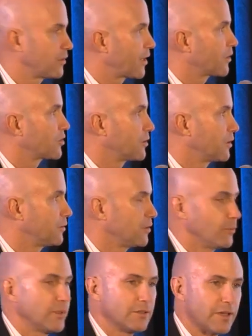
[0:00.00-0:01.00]
is actually a
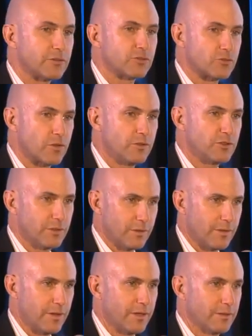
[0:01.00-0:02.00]
little bit less
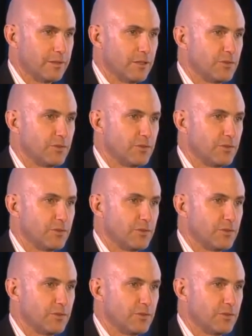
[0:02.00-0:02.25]
stringent than